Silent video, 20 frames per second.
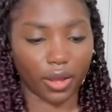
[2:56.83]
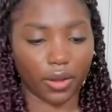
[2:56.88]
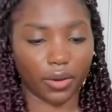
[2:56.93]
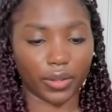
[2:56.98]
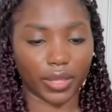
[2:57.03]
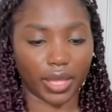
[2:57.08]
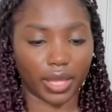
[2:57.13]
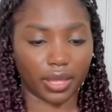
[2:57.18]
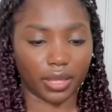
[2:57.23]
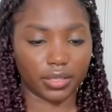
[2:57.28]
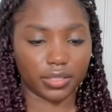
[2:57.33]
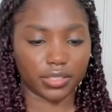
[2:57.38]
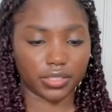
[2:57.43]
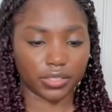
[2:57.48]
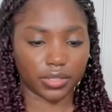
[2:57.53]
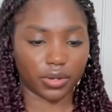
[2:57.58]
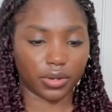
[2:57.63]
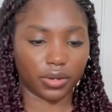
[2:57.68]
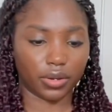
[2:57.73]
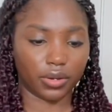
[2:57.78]
Okay,
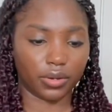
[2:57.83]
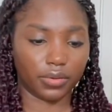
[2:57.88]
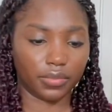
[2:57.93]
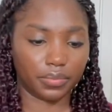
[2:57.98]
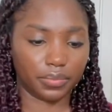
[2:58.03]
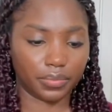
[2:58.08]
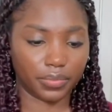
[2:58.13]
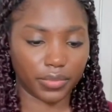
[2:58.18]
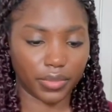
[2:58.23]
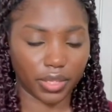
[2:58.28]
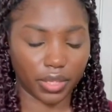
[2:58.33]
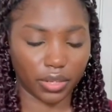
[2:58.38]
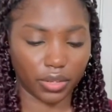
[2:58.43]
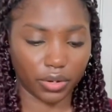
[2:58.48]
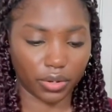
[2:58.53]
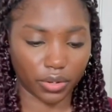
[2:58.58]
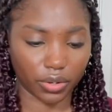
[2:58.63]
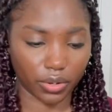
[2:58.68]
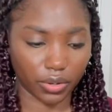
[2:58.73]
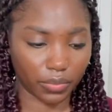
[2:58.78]
so you
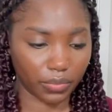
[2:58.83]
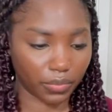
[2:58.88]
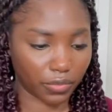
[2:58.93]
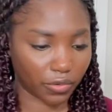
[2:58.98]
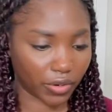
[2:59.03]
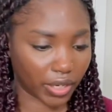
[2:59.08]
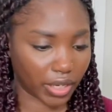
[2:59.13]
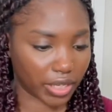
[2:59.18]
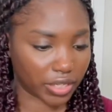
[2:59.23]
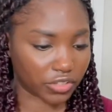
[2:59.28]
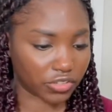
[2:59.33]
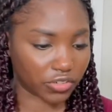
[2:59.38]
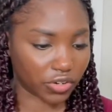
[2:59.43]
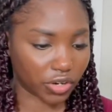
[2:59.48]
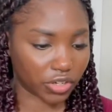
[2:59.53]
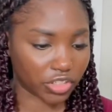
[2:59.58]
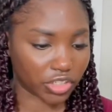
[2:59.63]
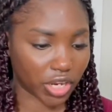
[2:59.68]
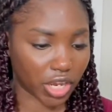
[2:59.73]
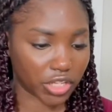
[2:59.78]
know,
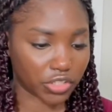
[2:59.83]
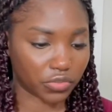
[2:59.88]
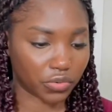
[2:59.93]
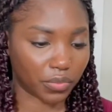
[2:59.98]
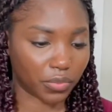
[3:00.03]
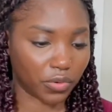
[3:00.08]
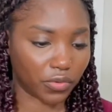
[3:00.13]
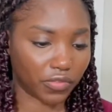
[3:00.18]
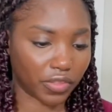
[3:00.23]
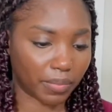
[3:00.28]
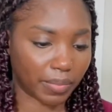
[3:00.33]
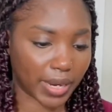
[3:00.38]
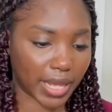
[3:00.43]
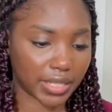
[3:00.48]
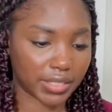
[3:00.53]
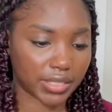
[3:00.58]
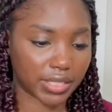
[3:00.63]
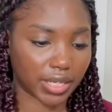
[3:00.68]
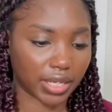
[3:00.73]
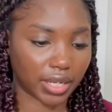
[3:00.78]
instructions: remove the
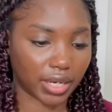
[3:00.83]
plastic